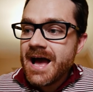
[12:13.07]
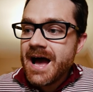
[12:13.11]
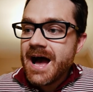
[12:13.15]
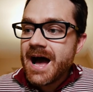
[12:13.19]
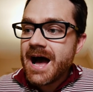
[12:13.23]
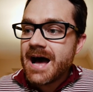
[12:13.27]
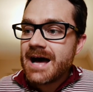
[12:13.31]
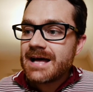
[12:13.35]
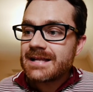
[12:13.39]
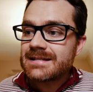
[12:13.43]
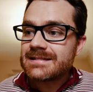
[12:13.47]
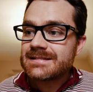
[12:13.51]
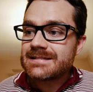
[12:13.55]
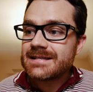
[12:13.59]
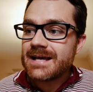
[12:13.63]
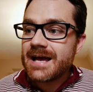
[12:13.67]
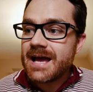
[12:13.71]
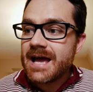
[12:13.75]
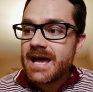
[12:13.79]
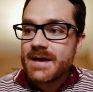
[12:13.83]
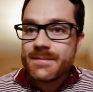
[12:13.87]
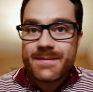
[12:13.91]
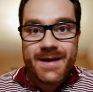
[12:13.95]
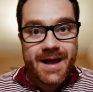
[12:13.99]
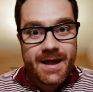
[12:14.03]
and
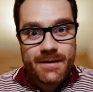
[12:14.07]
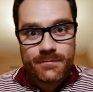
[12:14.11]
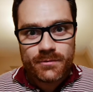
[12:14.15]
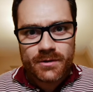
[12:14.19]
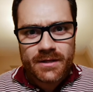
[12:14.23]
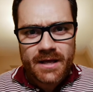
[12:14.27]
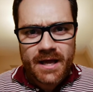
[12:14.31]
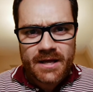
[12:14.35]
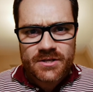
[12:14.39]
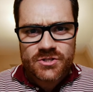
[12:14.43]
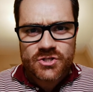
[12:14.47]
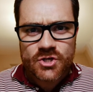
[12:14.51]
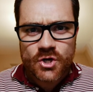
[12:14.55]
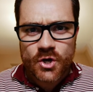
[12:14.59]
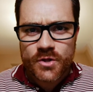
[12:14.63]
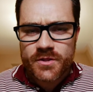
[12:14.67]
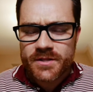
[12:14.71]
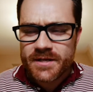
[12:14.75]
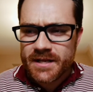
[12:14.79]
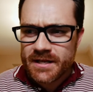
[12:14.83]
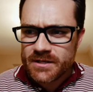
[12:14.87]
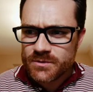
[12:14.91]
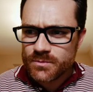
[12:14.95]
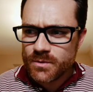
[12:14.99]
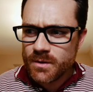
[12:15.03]
I will catch you on
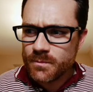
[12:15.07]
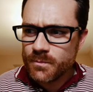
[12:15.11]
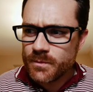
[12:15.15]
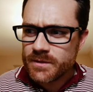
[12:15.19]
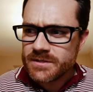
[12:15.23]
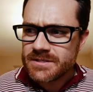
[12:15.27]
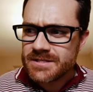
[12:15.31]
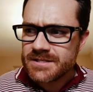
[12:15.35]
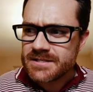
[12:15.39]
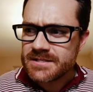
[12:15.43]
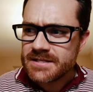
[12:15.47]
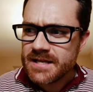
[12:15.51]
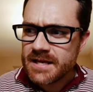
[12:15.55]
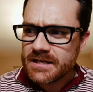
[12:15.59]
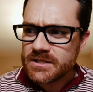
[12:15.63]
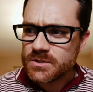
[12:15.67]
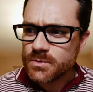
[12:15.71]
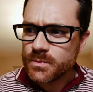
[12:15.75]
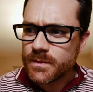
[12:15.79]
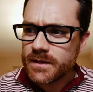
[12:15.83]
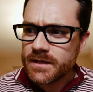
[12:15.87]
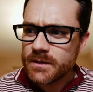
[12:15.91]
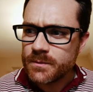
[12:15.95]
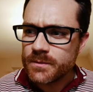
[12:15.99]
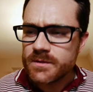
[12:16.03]
the next one, which is
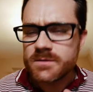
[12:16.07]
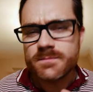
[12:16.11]
next week,